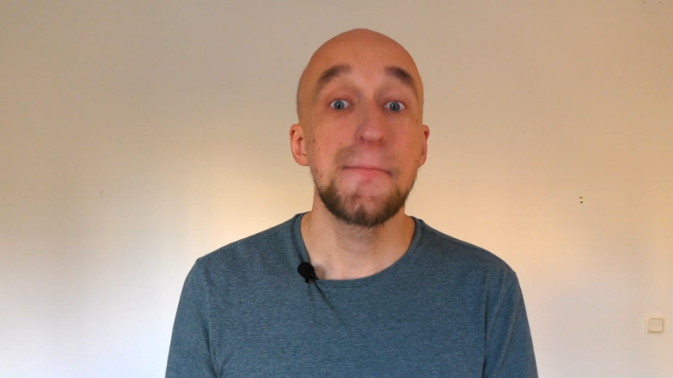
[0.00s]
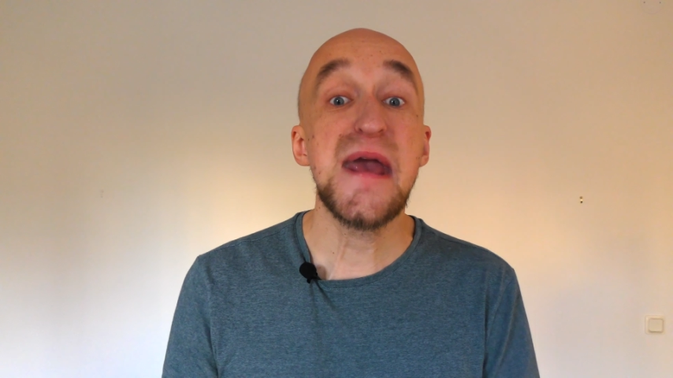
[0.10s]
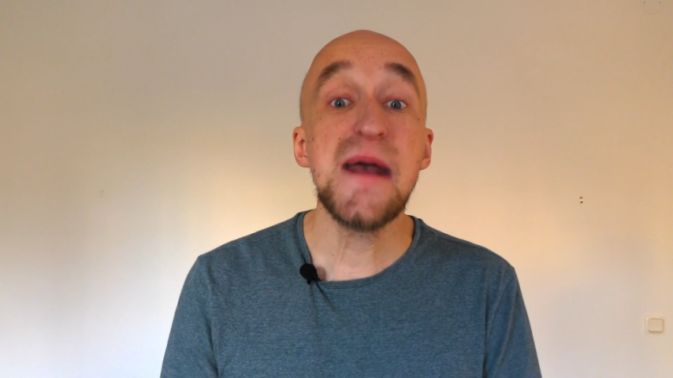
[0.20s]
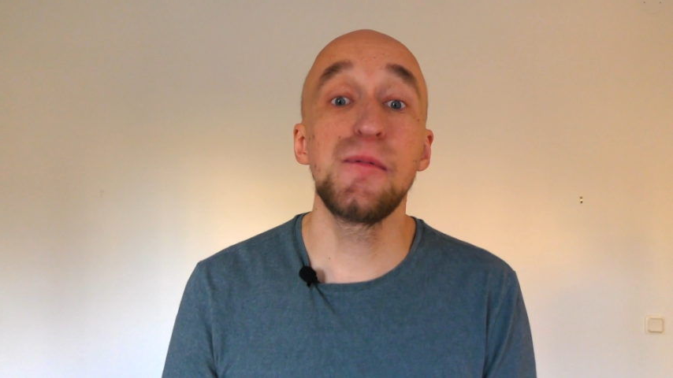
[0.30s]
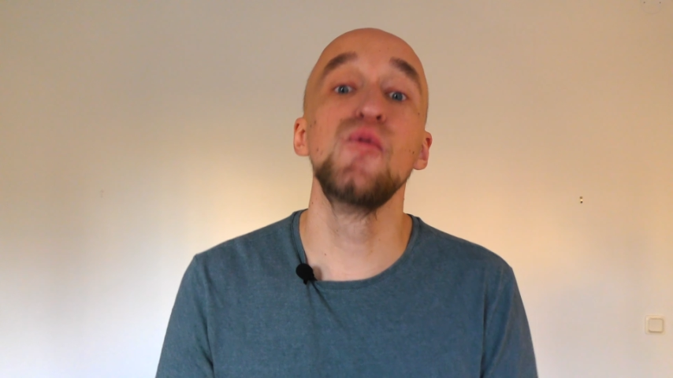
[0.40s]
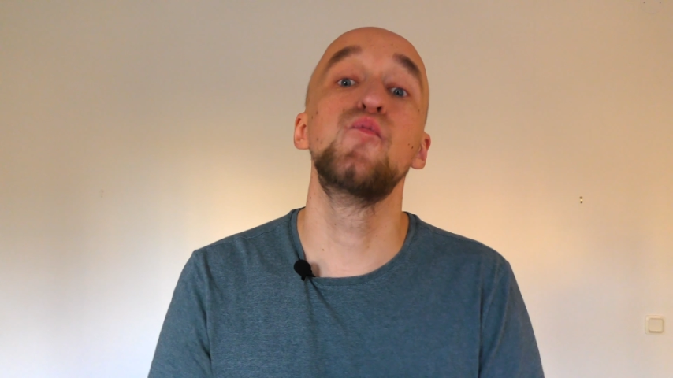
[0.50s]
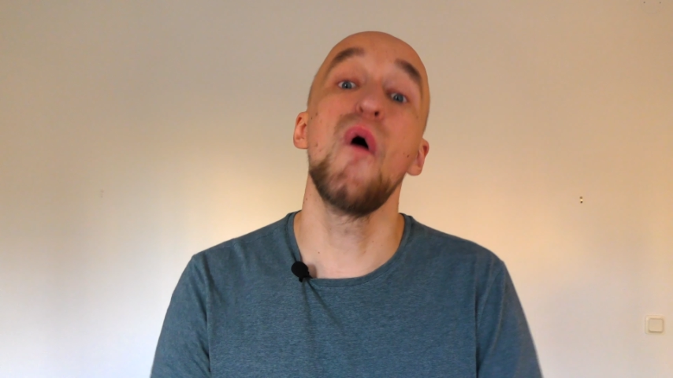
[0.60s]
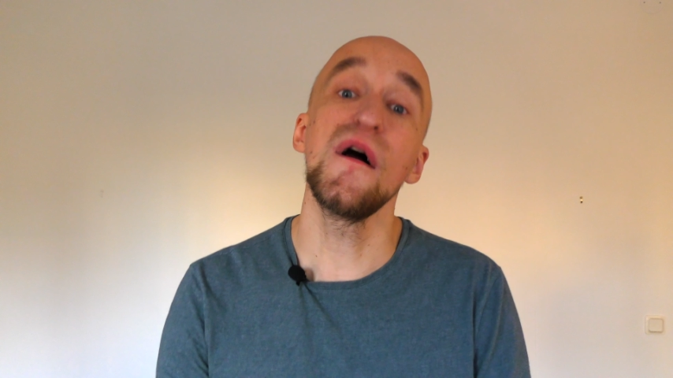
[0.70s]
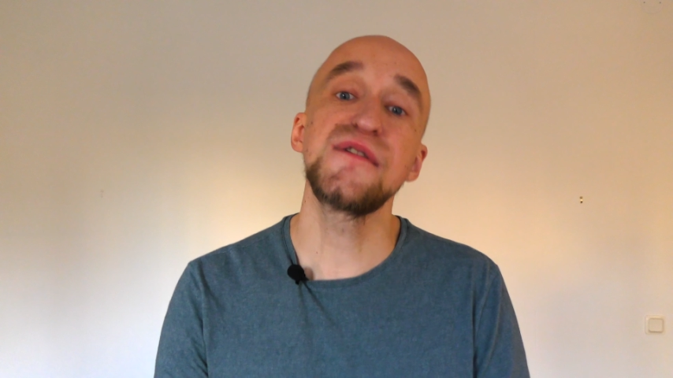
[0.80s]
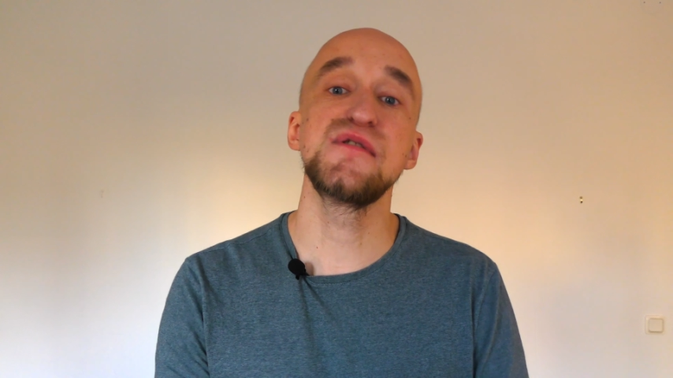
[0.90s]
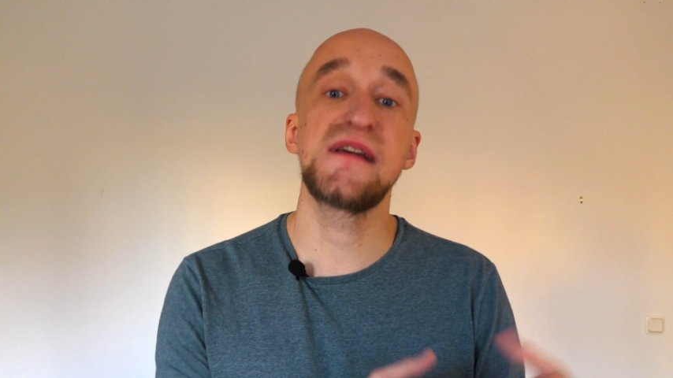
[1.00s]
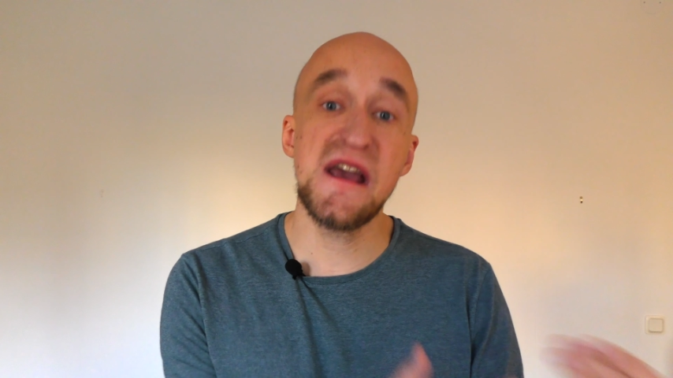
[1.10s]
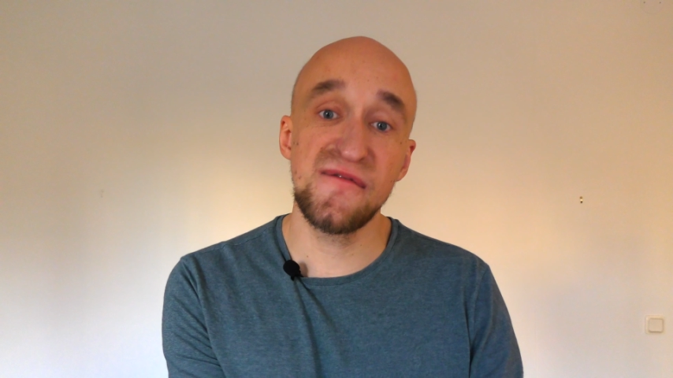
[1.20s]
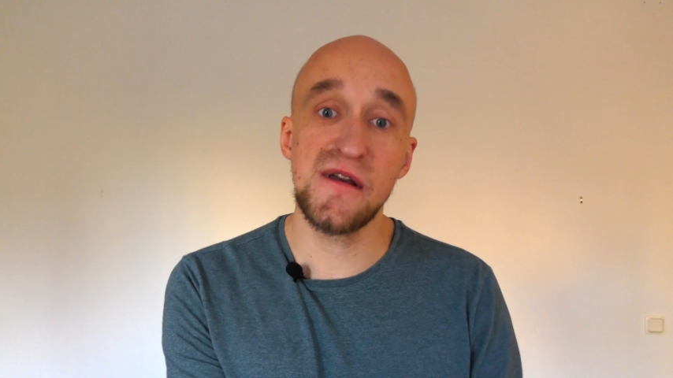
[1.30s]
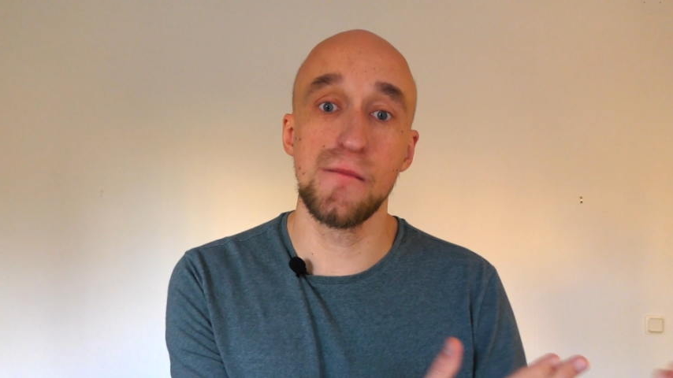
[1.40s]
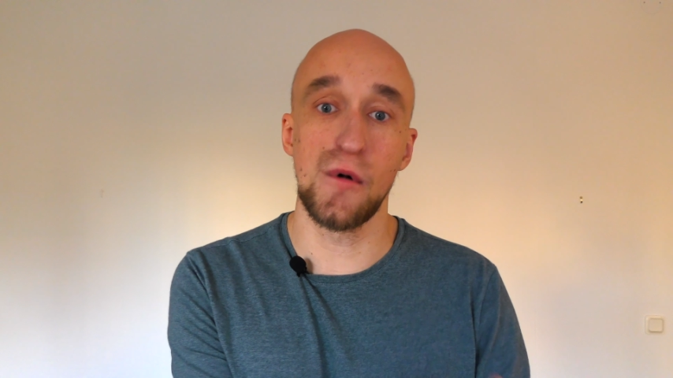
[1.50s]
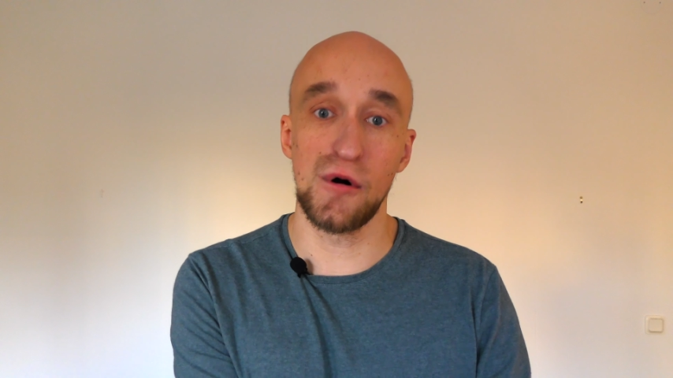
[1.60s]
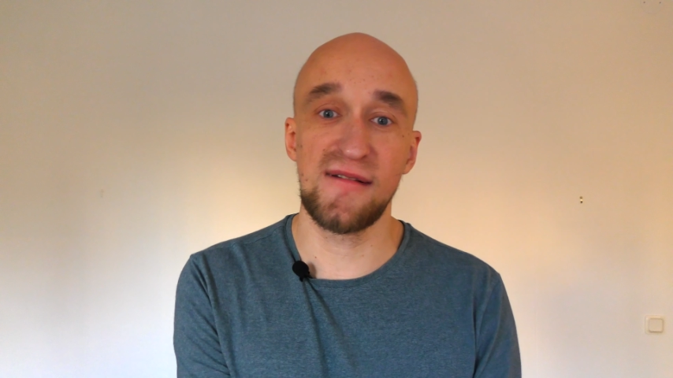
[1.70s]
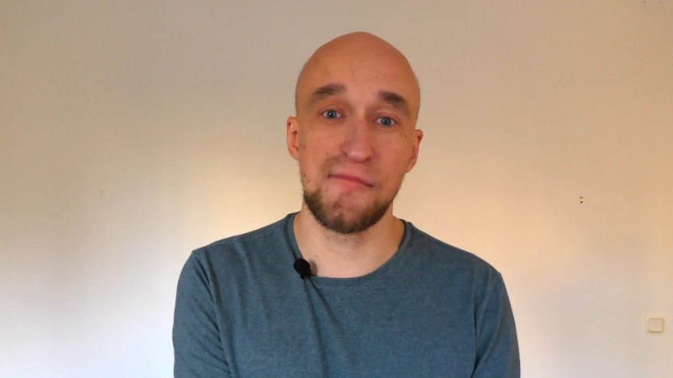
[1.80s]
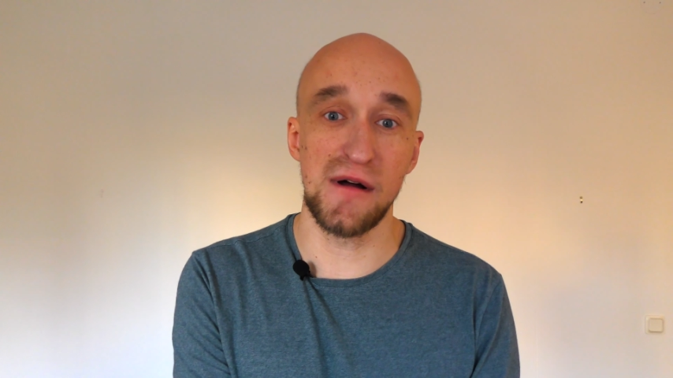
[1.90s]
people want to give you
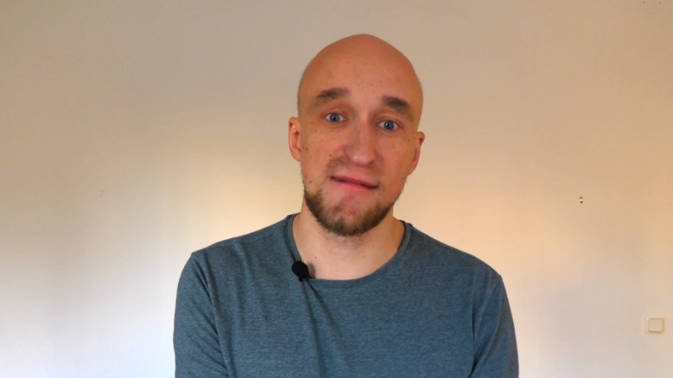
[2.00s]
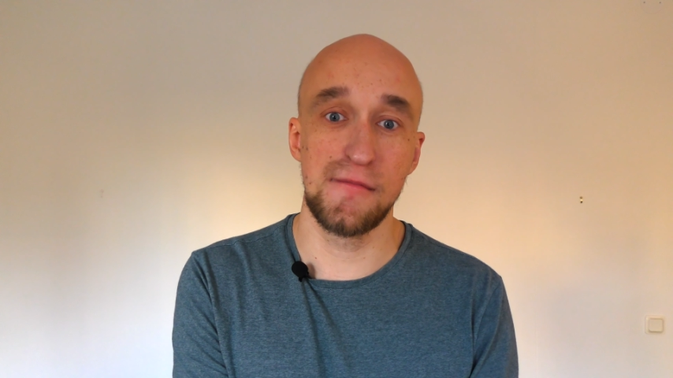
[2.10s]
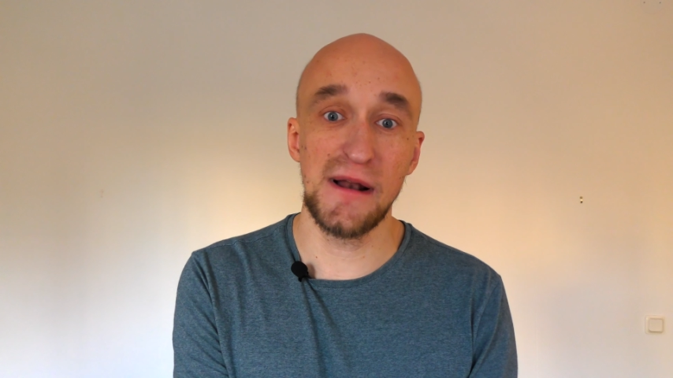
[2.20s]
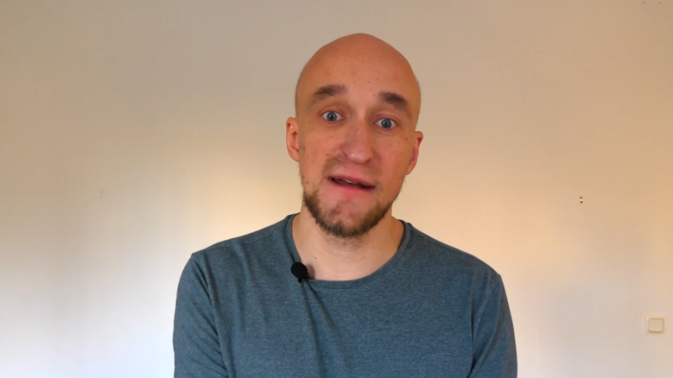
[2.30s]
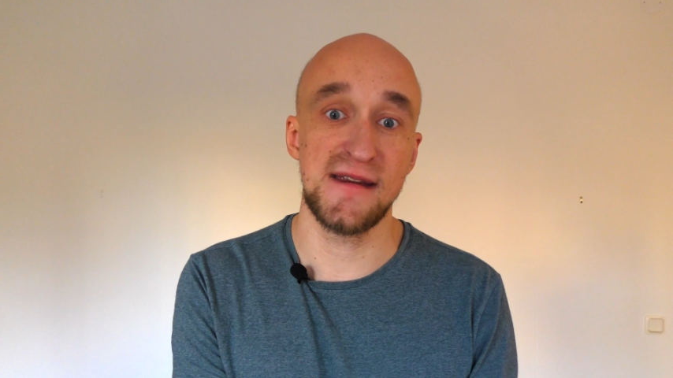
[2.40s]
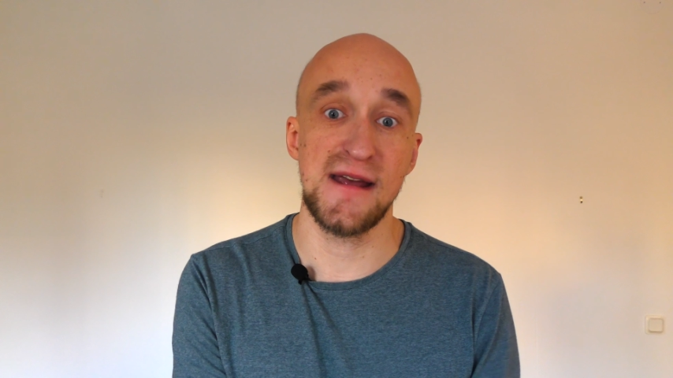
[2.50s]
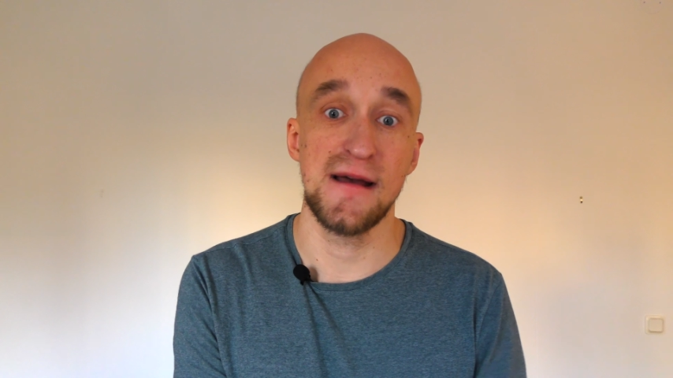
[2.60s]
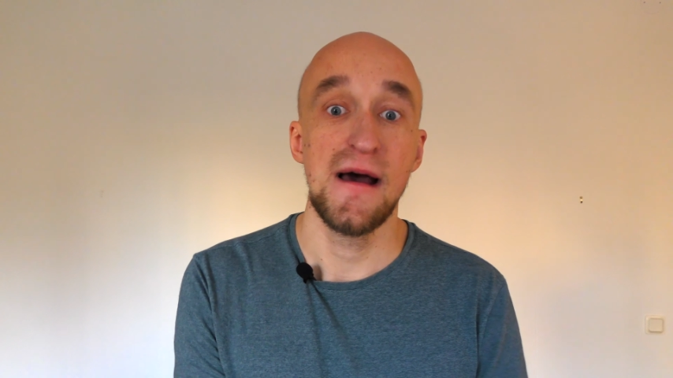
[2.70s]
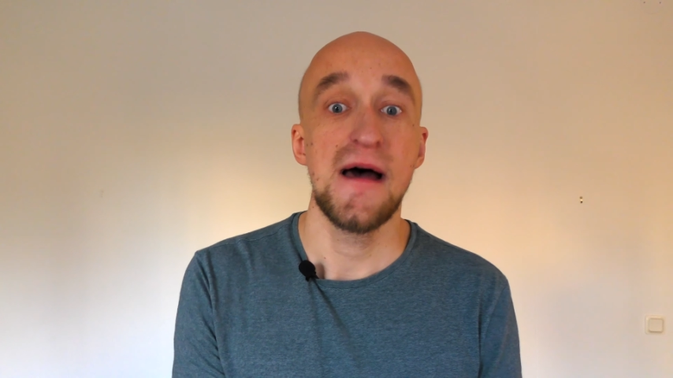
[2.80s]
more responsibility.